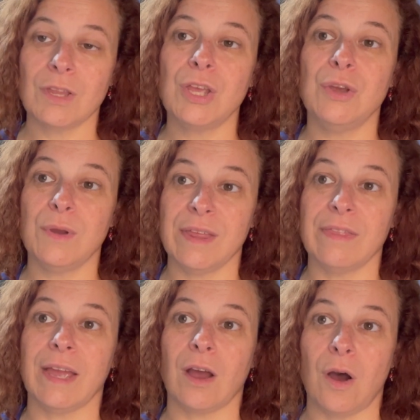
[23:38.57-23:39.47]
you can
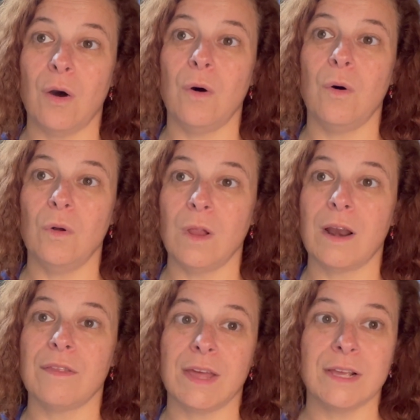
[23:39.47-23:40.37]
think a whole
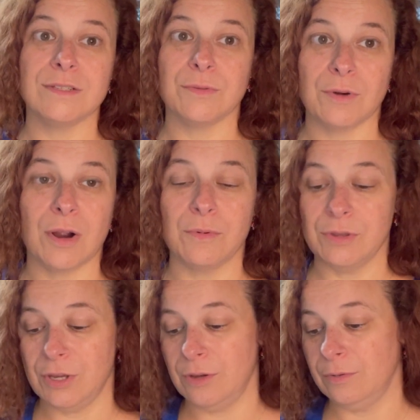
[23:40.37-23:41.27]
lot of things are wrong
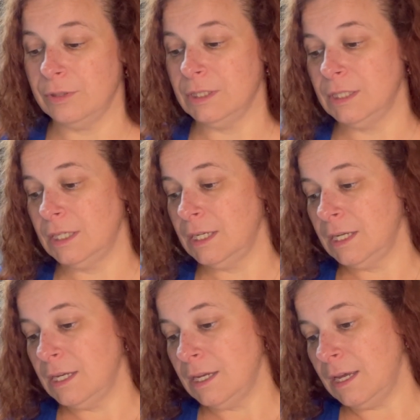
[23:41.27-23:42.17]
with you.
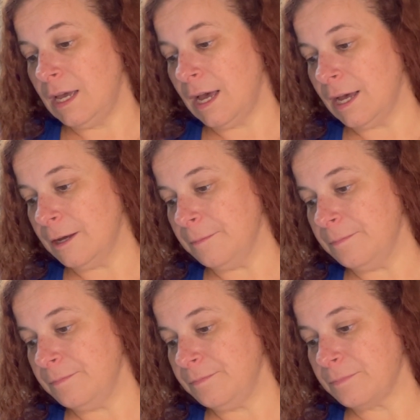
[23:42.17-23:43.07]

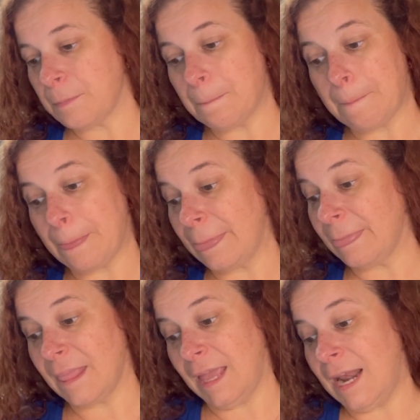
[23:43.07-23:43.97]
Um,
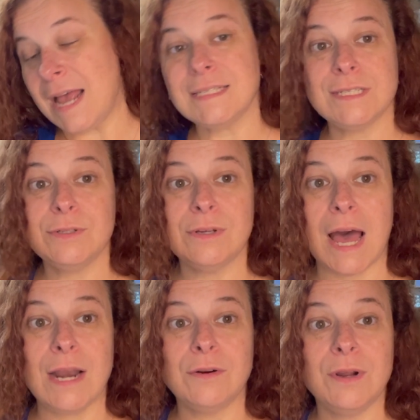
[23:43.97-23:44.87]
and I still,
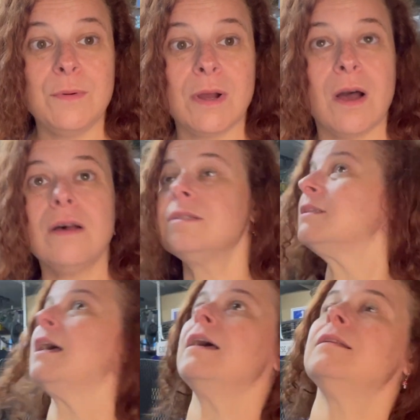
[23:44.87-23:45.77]
I don't know what caused
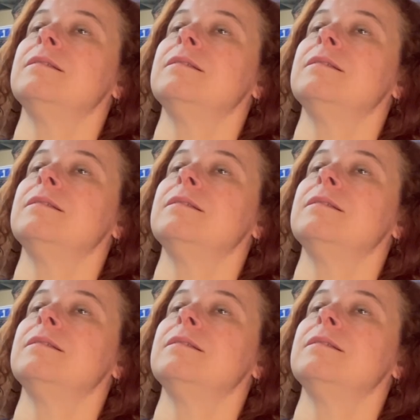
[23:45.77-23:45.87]
that.